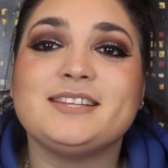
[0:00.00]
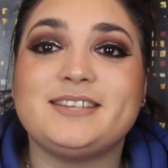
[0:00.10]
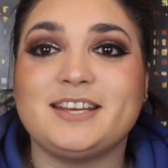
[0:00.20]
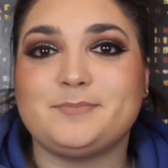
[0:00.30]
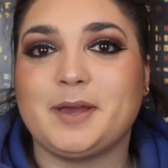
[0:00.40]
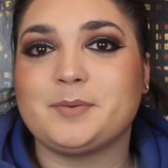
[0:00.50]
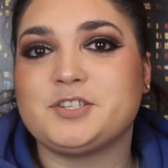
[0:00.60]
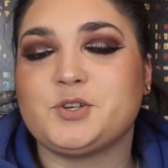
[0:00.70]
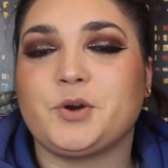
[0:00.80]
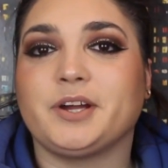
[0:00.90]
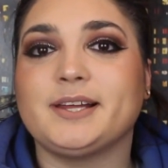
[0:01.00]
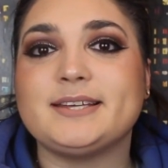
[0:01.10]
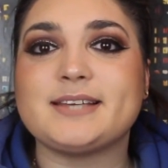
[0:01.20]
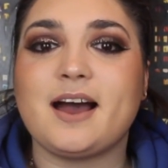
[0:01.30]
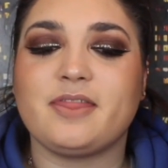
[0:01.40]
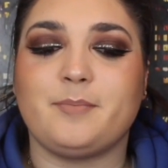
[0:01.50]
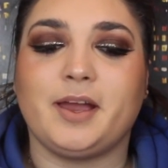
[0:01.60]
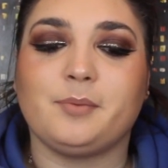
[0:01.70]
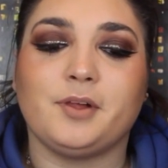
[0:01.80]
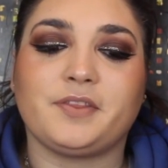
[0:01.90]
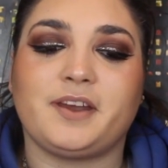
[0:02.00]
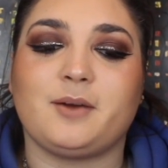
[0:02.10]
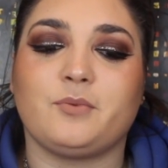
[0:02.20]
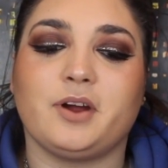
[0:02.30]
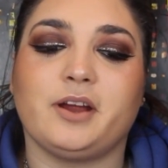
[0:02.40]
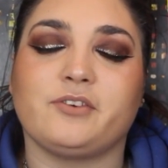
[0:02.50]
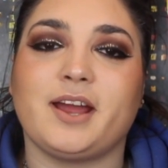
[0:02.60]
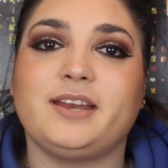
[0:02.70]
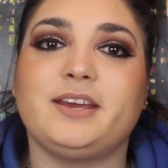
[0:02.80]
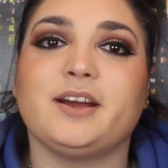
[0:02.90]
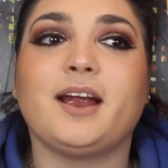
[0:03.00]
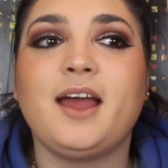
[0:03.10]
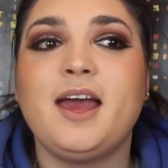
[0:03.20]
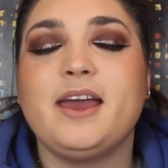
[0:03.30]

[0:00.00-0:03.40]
Today's makeup tutorial is on the makeup look that I'm wearing right here.